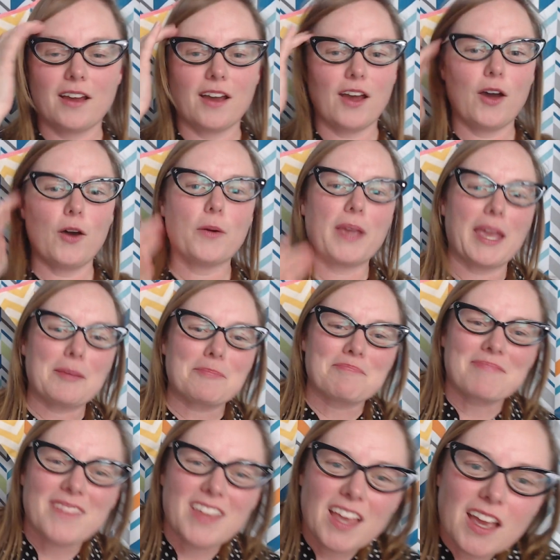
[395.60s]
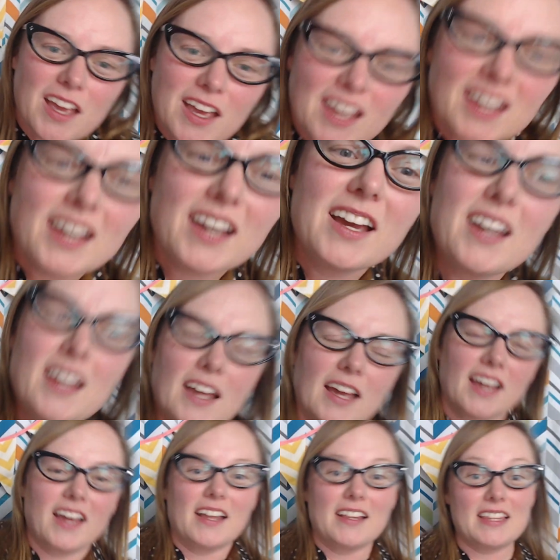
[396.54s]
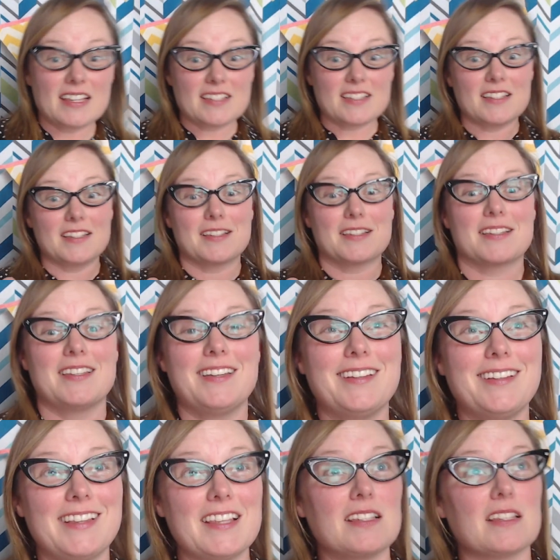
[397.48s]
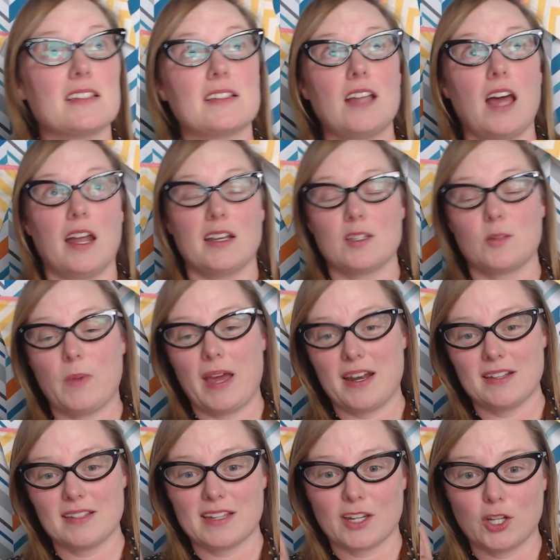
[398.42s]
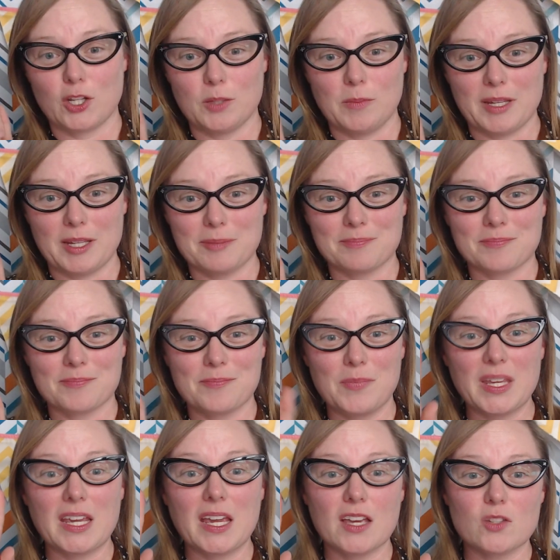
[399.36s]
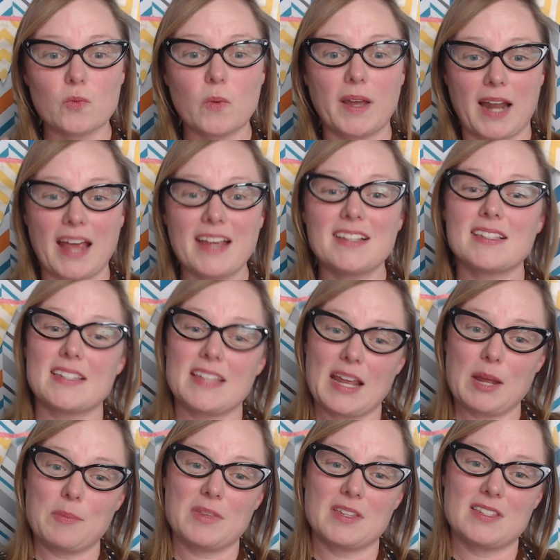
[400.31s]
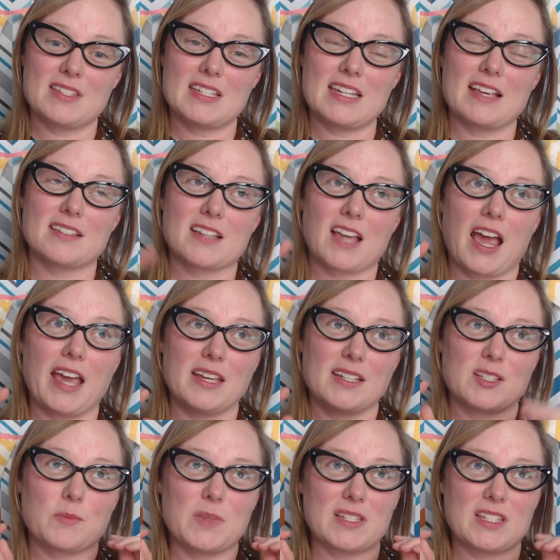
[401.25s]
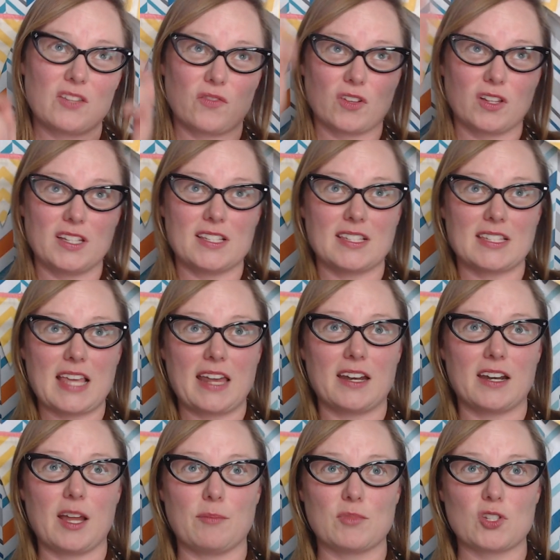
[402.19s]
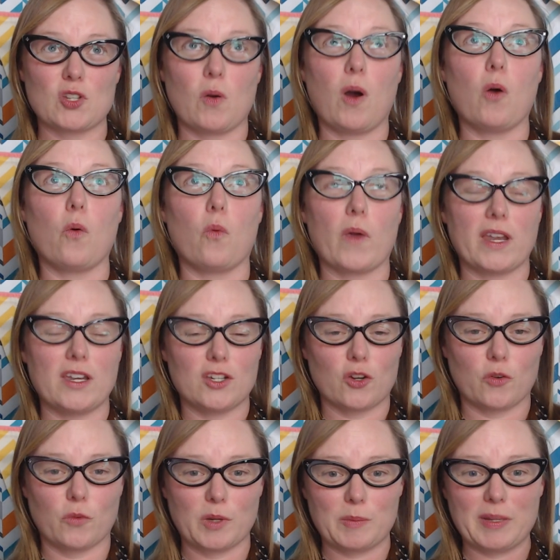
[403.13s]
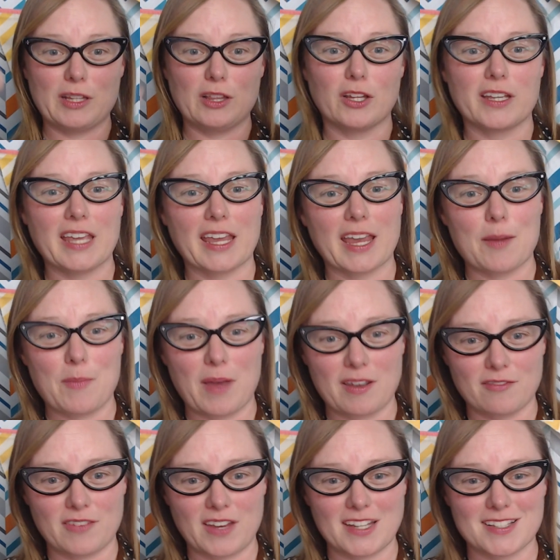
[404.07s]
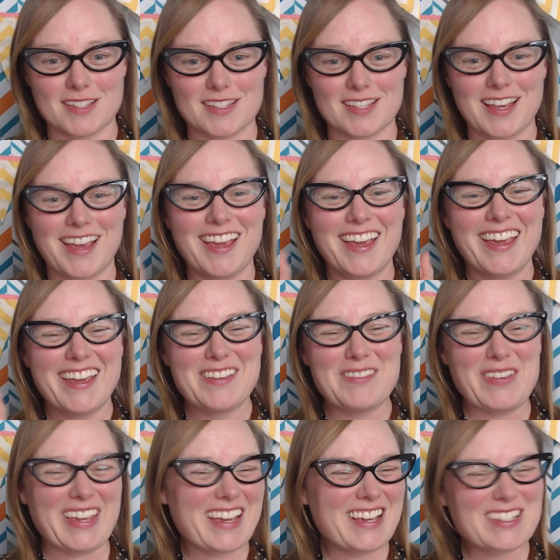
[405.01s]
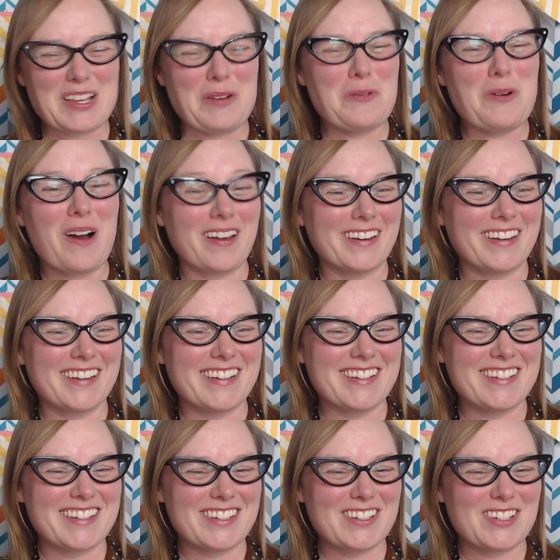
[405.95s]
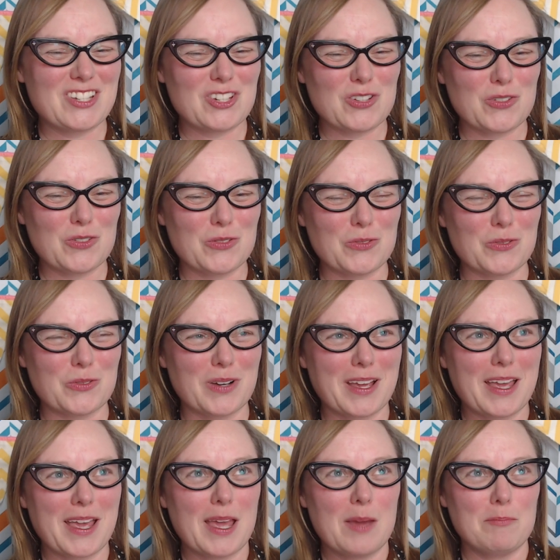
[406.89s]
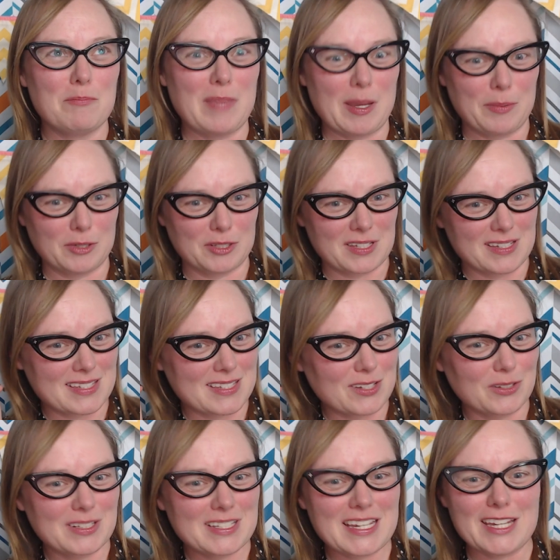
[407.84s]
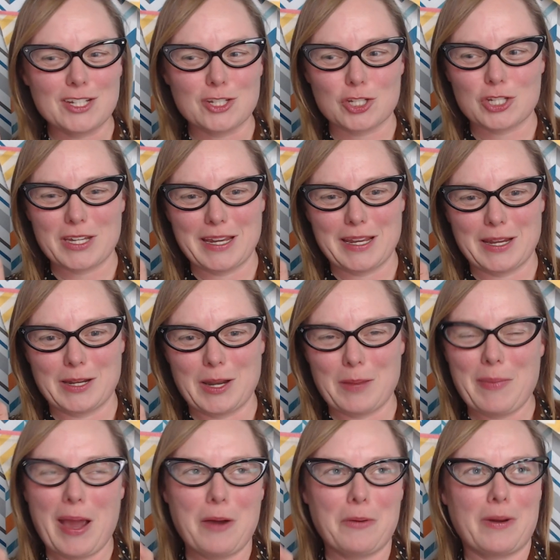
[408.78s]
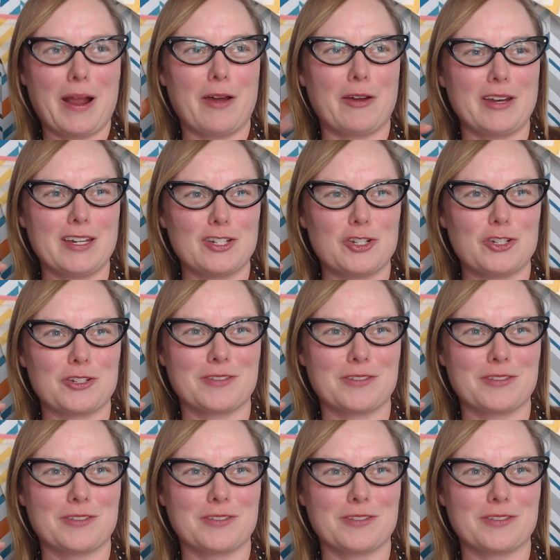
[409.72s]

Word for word: Okay, this is this is not as bad as it could be because when I set up this desk, I specifically set it up so a window would be looking at my face because I wanted to be able to still teach in a power outage,